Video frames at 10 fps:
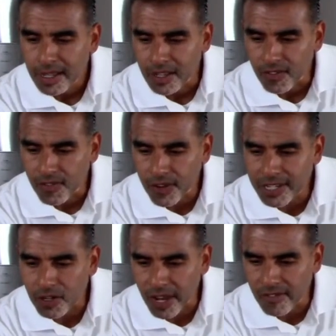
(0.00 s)
The
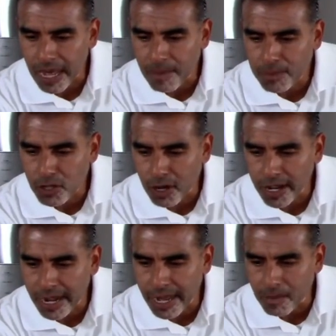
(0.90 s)
freezer evap
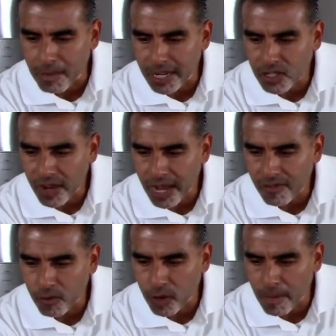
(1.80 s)
started at -5,
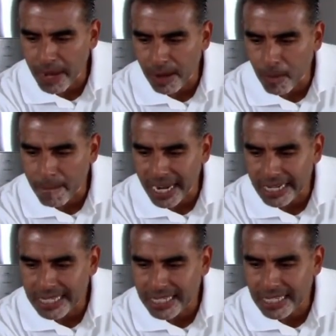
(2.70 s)
and we're about
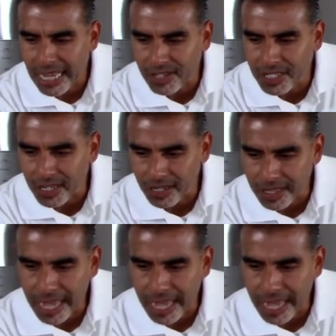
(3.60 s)
-17.